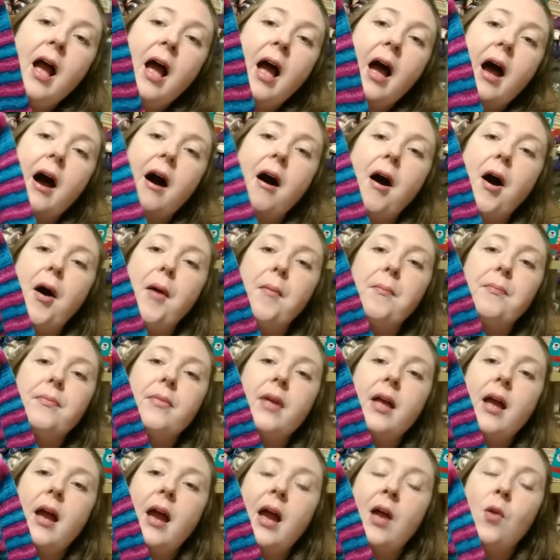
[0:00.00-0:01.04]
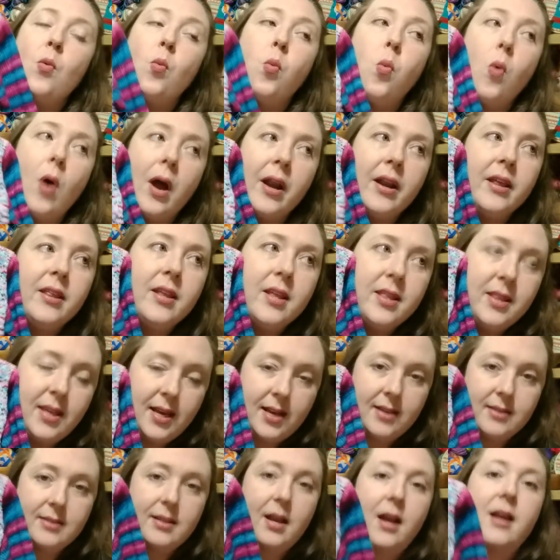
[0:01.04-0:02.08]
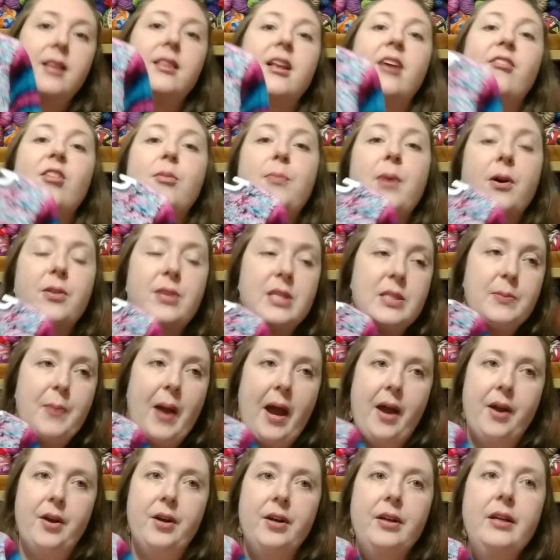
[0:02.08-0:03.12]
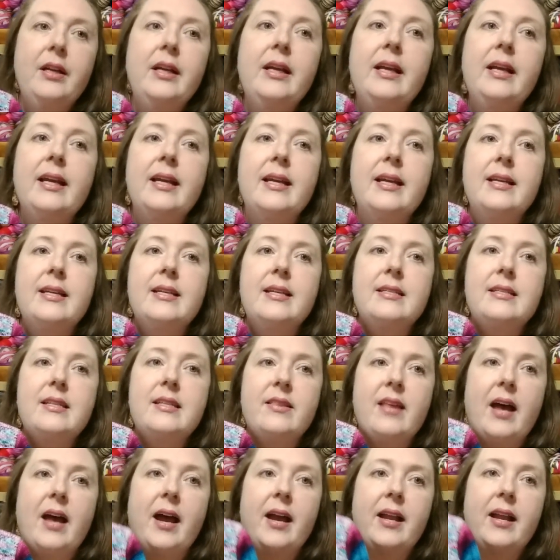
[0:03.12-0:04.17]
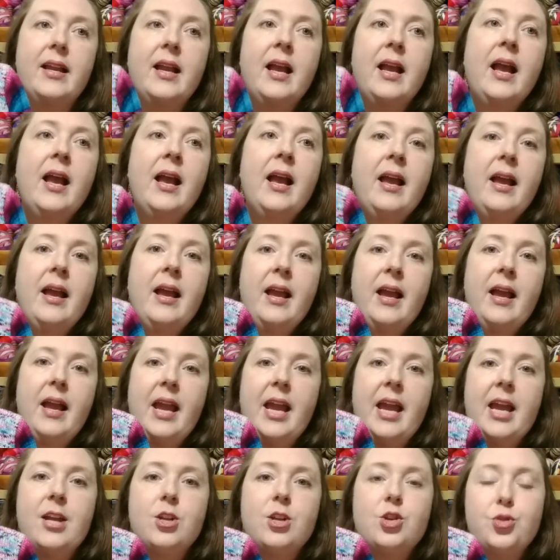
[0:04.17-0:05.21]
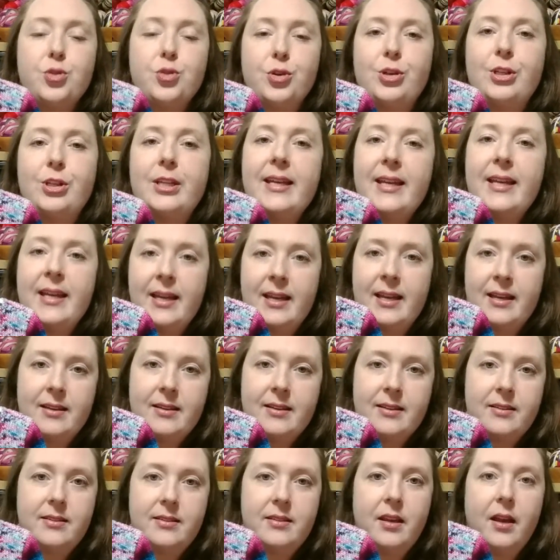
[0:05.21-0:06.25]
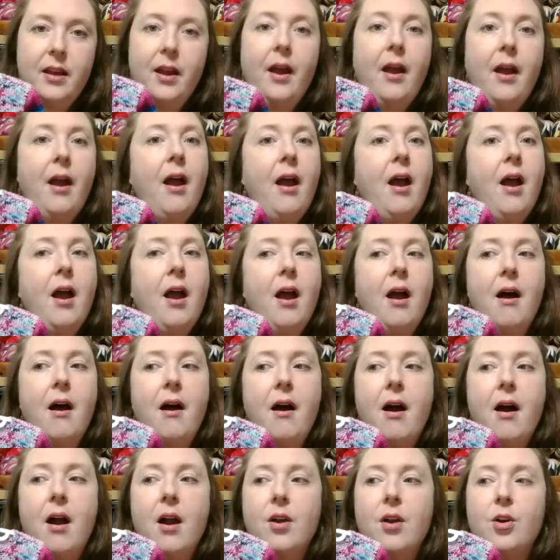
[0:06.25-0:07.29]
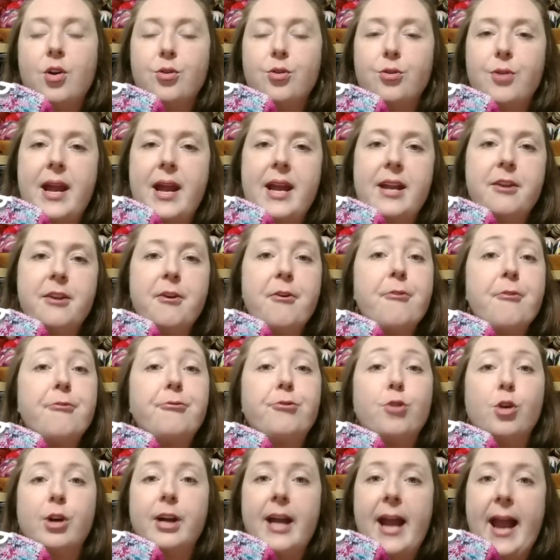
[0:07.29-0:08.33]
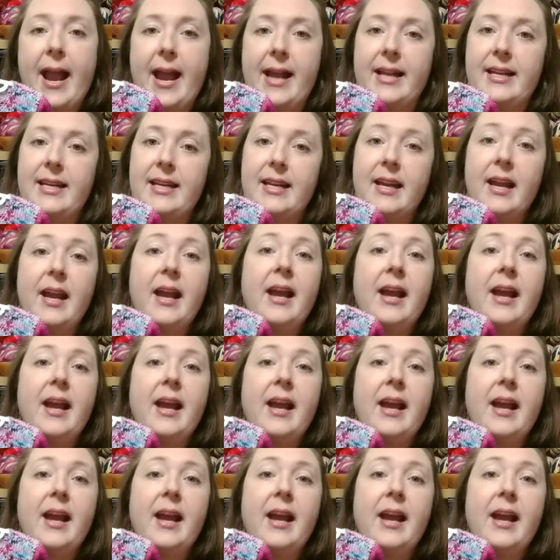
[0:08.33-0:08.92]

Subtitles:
And one of the things I love about this pattern is that it truly is great for any